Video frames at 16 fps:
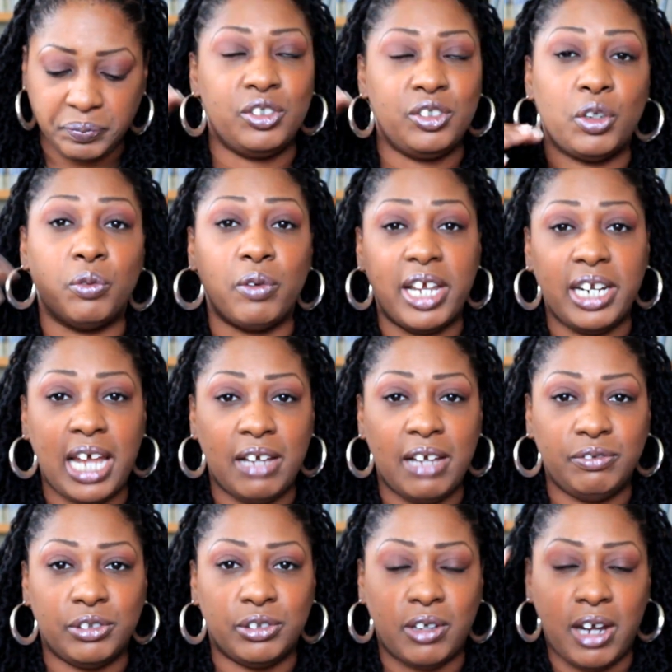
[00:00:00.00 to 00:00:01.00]
So right
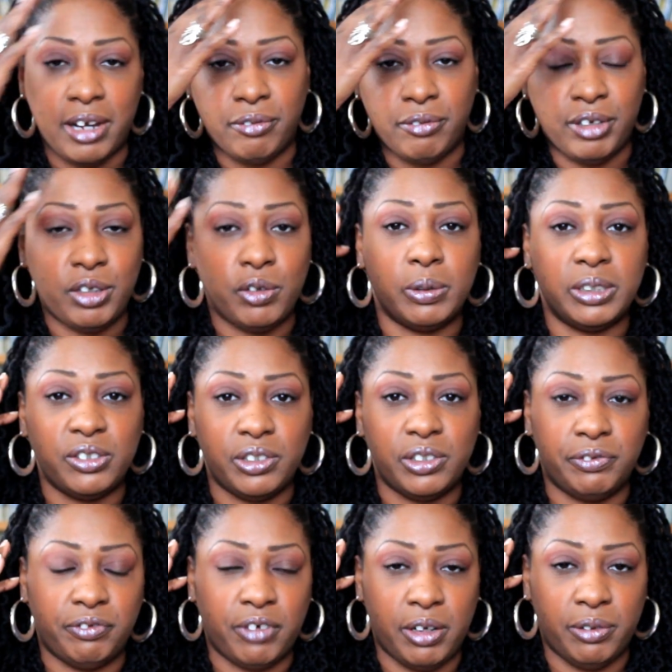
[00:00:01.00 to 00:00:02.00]
after I retwist
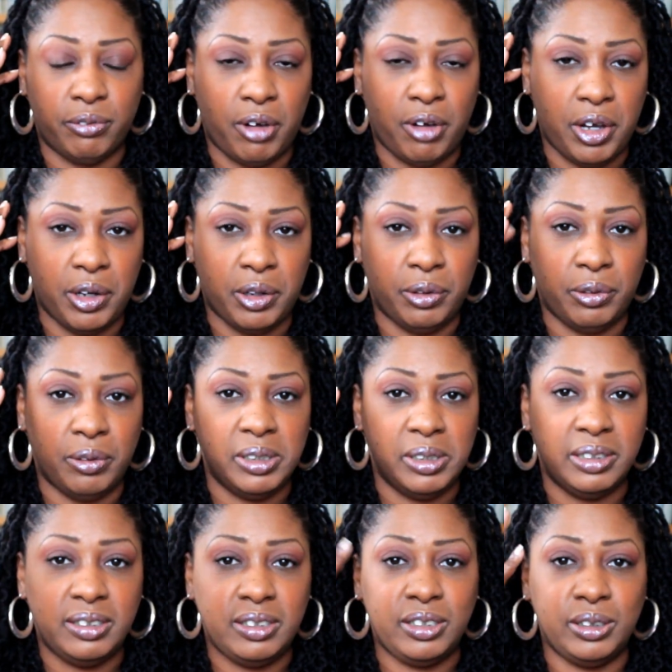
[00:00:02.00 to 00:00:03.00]
the front row,
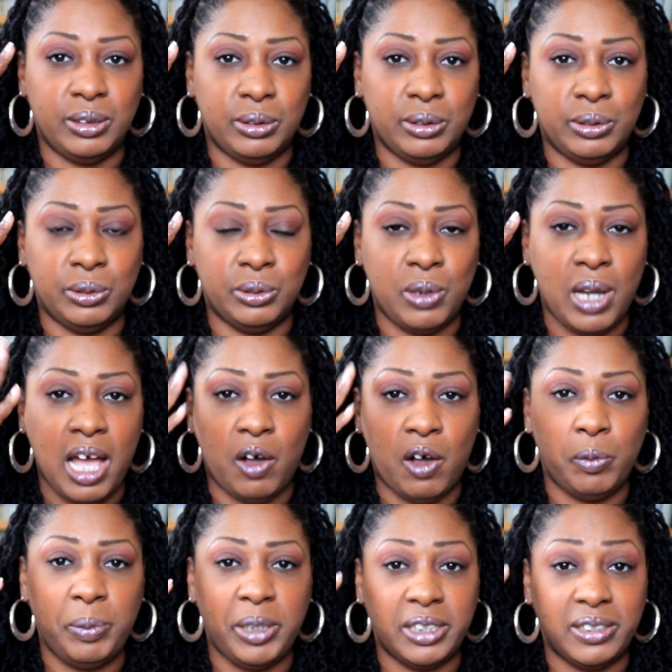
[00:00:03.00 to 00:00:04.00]
to
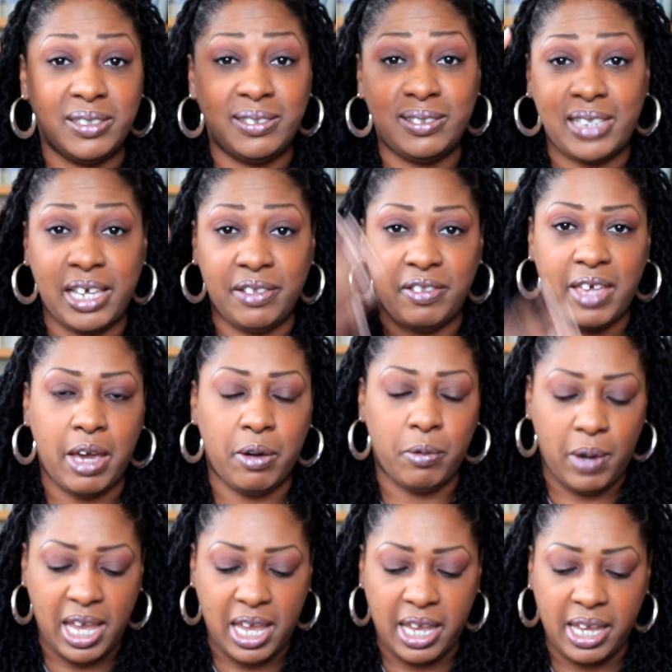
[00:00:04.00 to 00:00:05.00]
help it set that
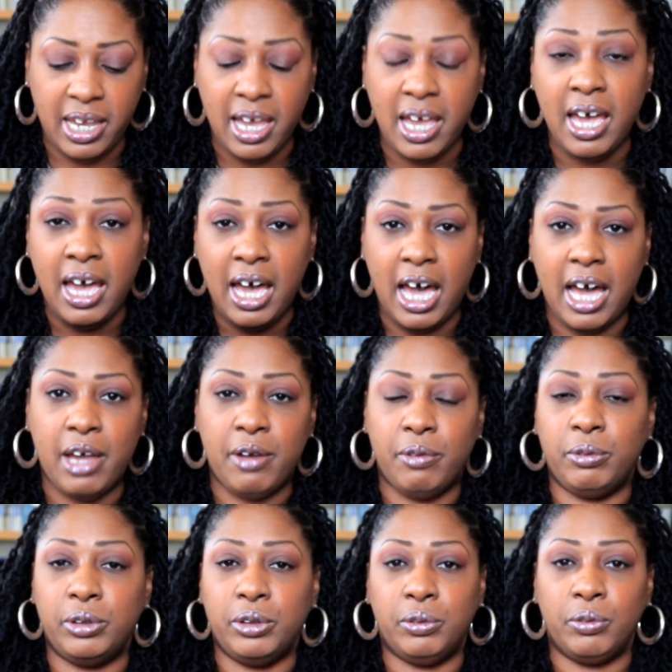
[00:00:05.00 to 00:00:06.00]
way, I
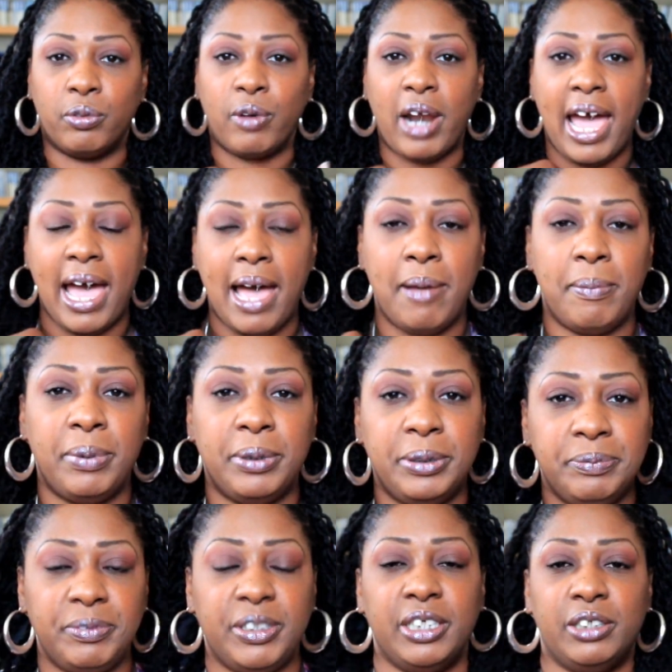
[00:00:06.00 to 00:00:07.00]
will wrap,
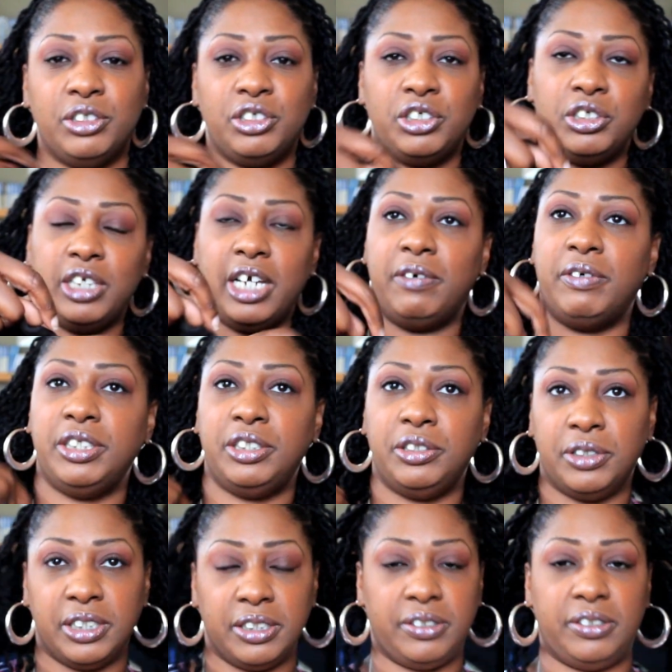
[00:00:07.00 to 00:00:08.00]
and I'll show you how I
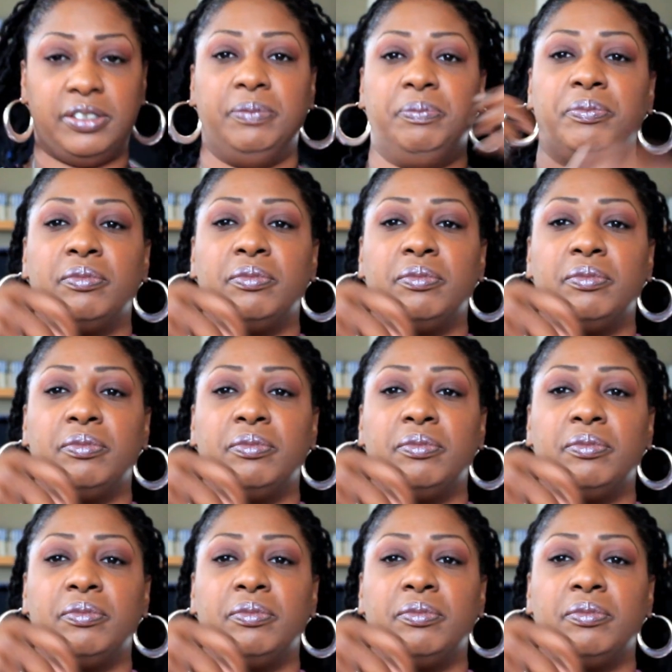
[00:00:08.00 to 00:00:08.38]
do this,